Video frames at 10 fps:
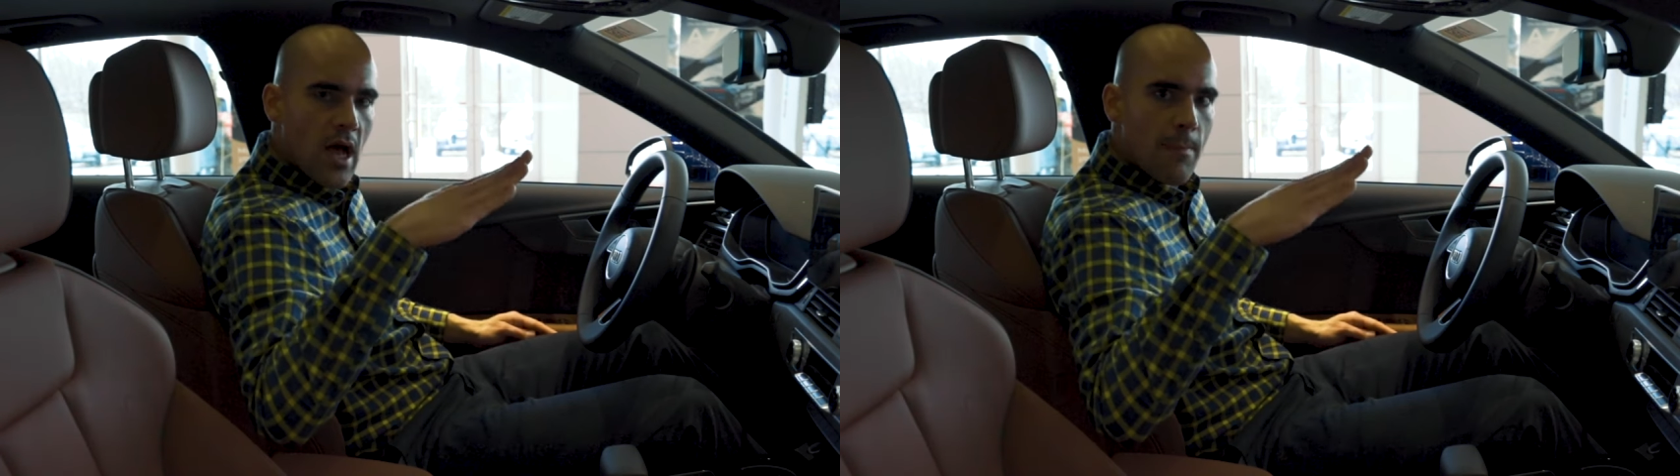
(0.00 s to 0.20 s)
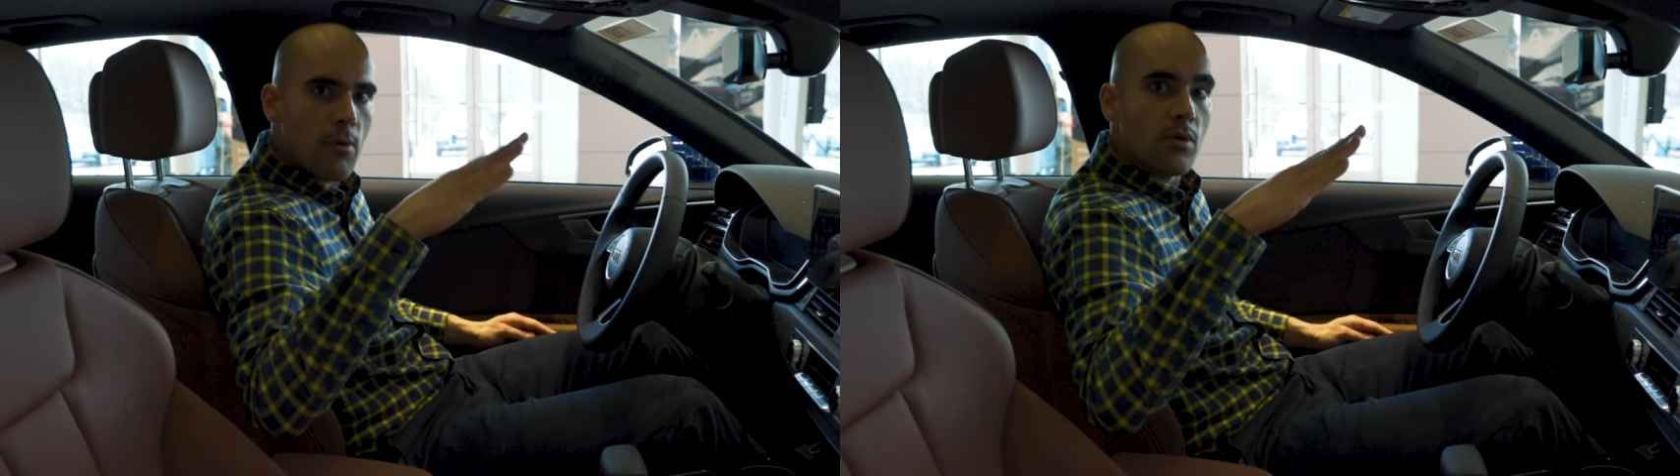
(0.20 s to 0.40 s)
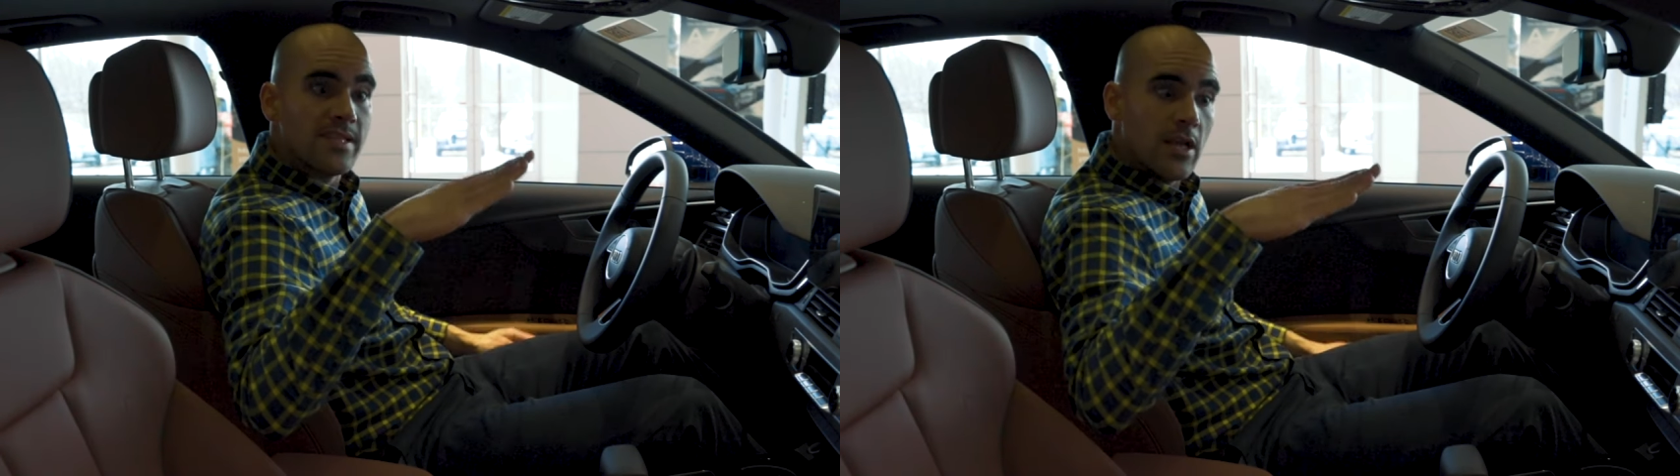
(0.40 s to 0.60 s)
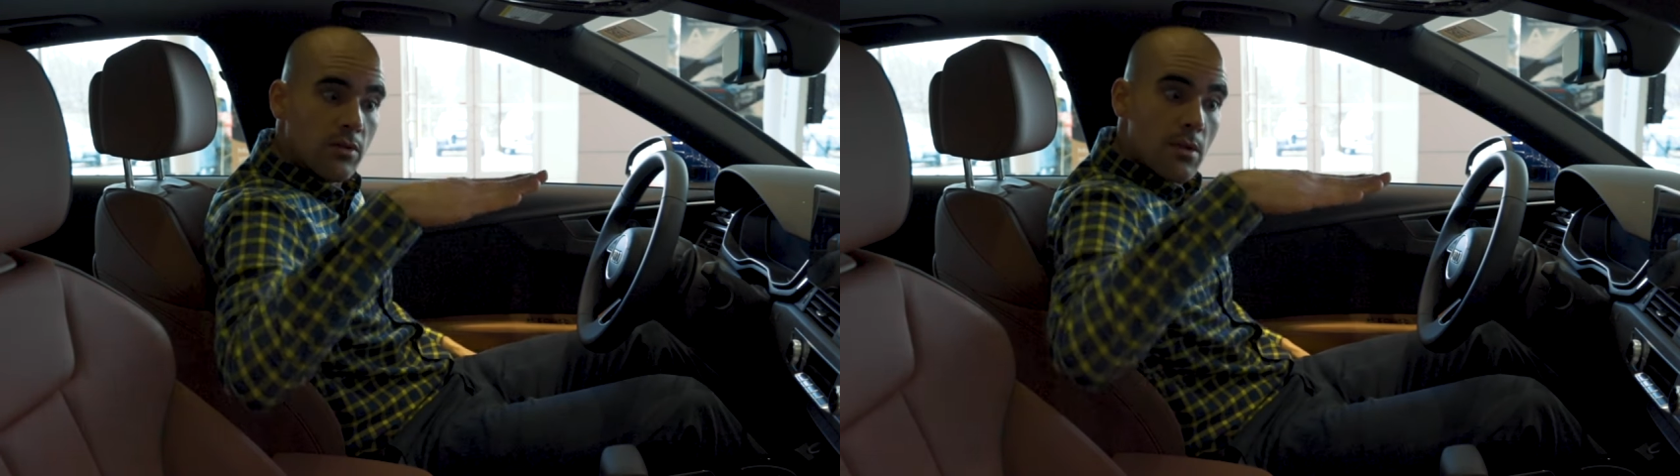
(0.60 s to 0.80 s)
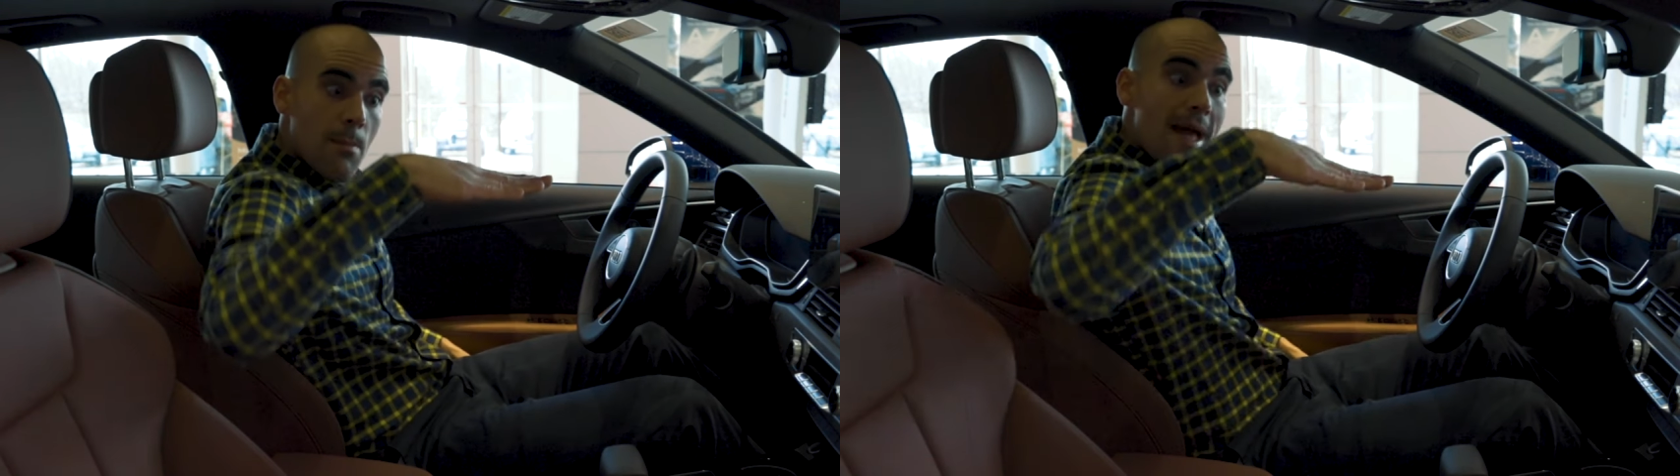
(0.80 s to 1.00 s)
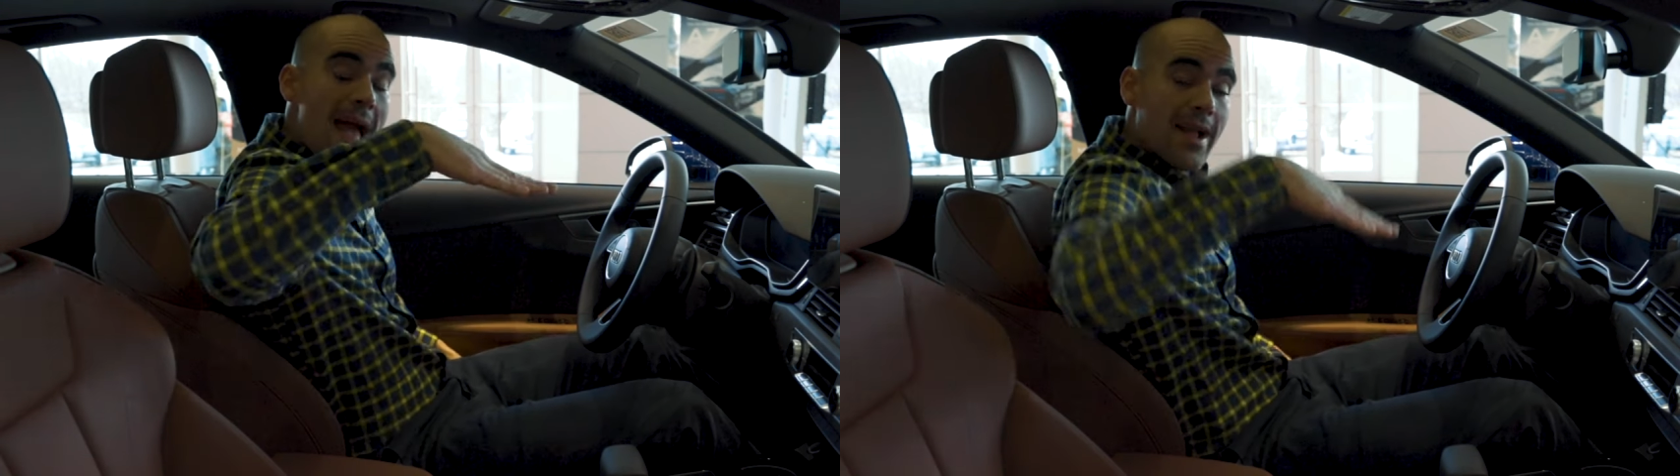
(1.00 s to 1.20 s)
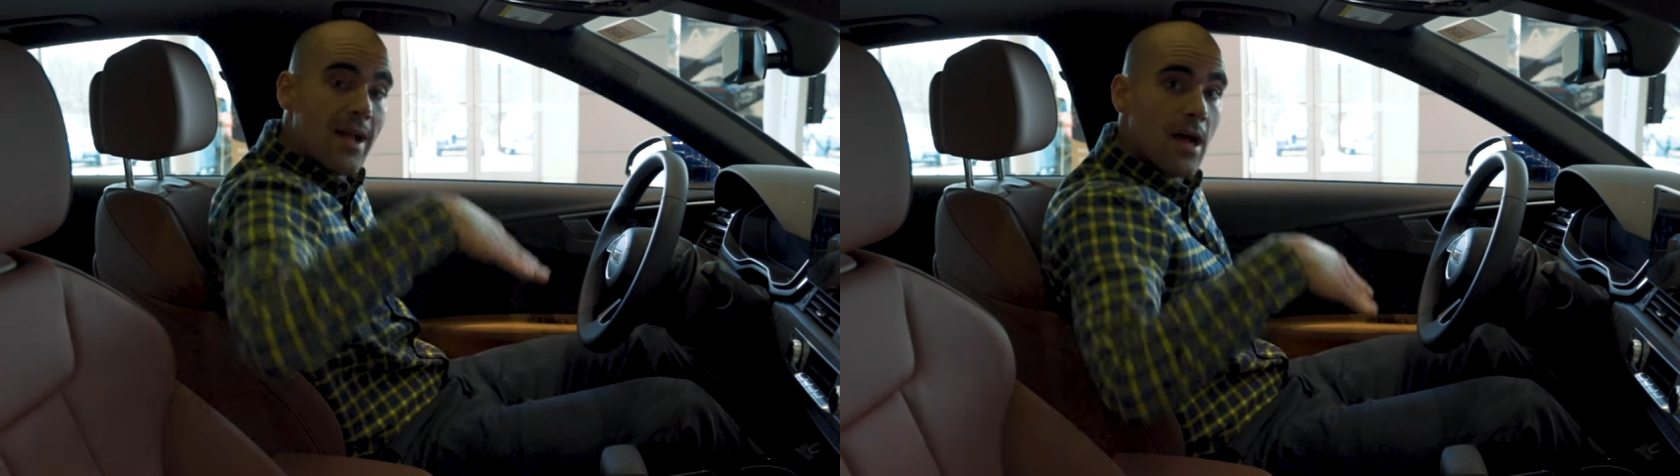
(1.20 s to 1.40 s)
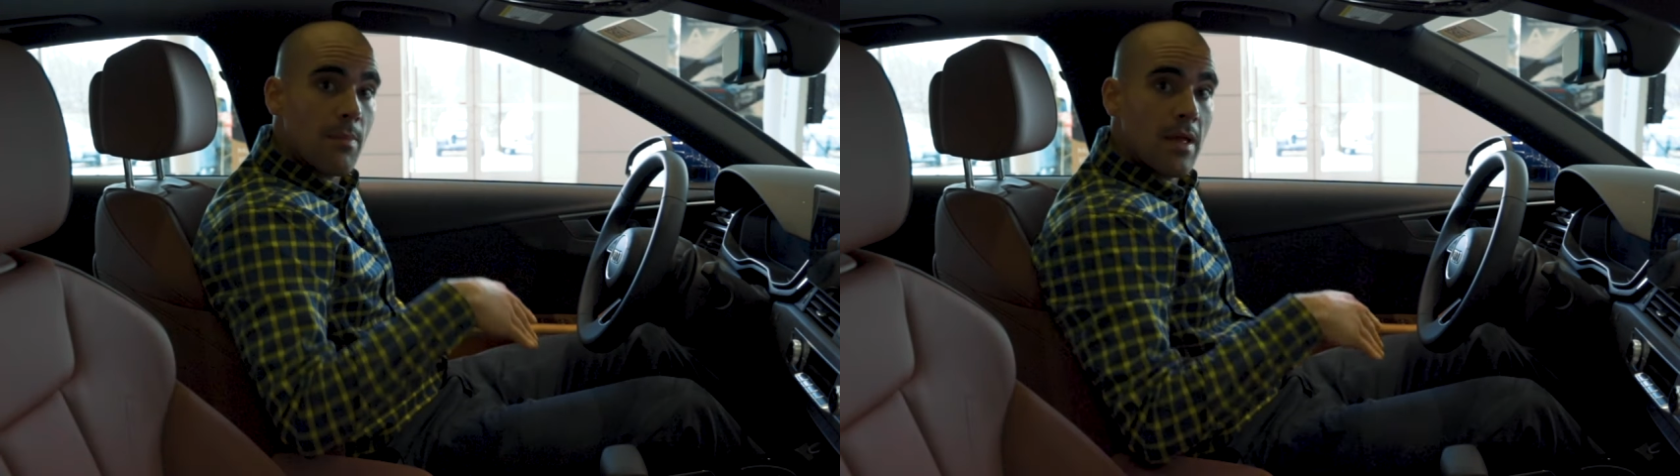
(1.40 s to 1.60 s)
up or tilt the
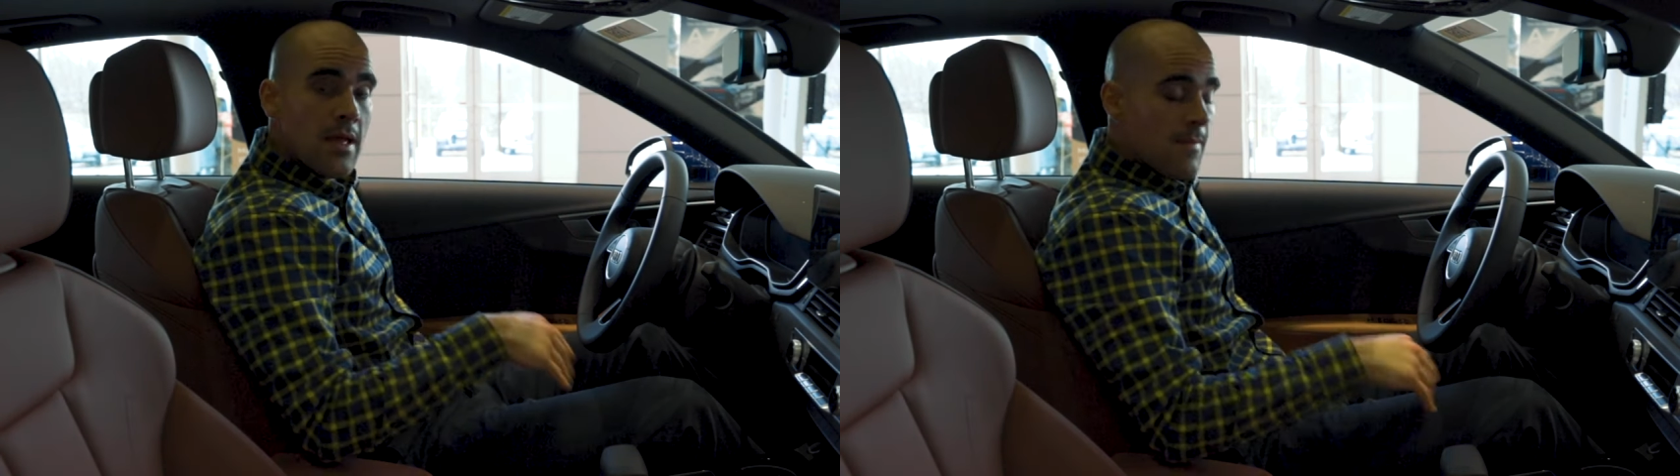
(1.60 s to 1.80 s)
back up.